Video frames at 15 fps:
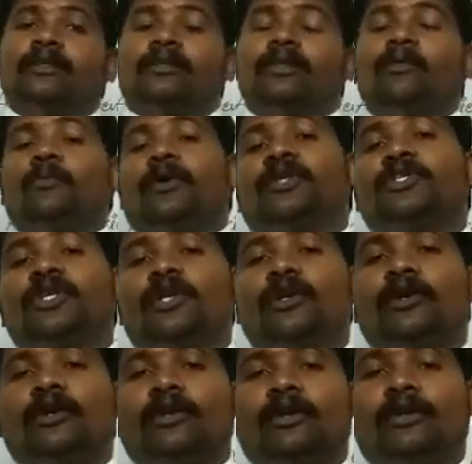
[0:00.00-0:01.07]
the
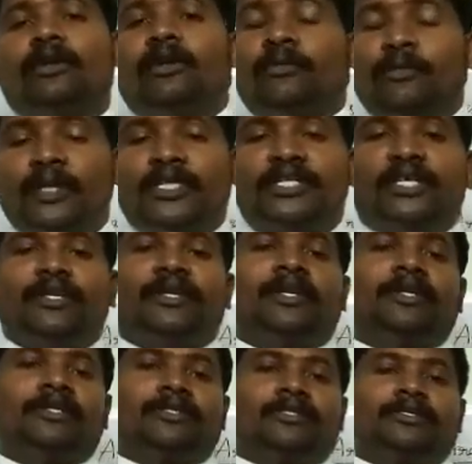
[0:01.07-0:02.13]
particular
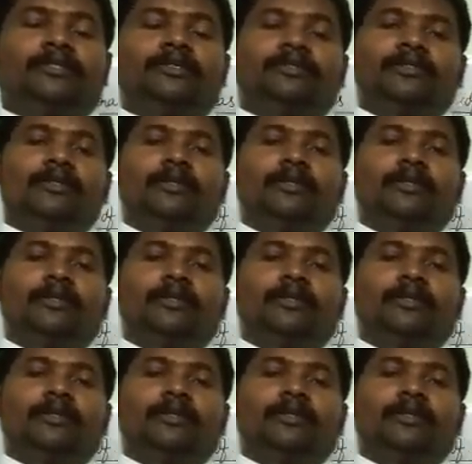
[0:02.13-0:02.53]
materials,